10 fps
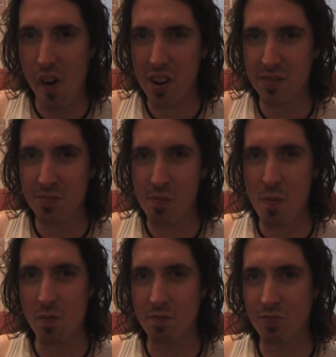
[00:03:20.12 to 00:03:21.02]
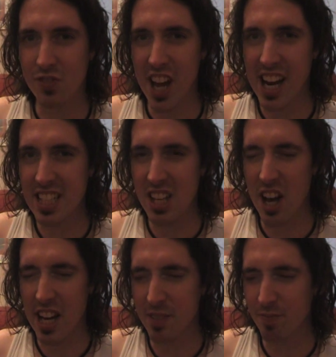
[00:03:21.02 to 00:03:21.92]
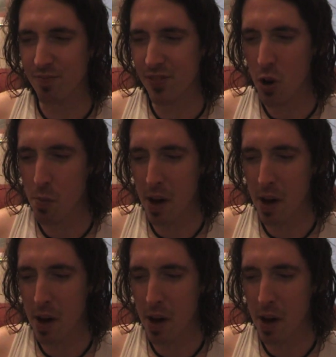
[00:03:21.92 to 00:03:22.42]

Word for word: Mmm, tastes like no